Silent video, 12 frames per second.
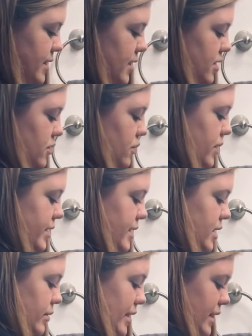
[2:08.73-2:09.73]
just gonna do one
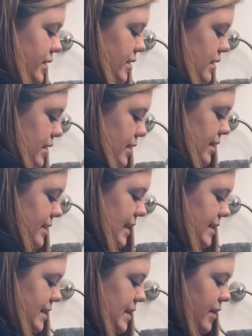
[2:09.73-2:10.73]
squirt because
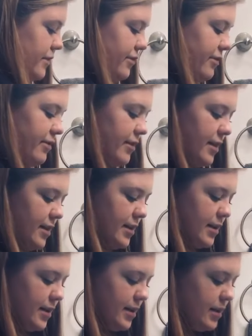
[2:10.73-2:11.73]
that's enough.
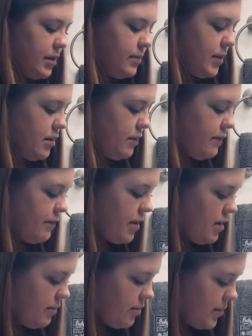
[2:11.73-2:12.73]
I'm gonna
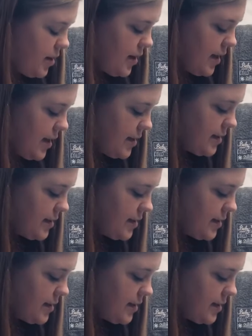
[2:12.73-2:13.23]
rub them on the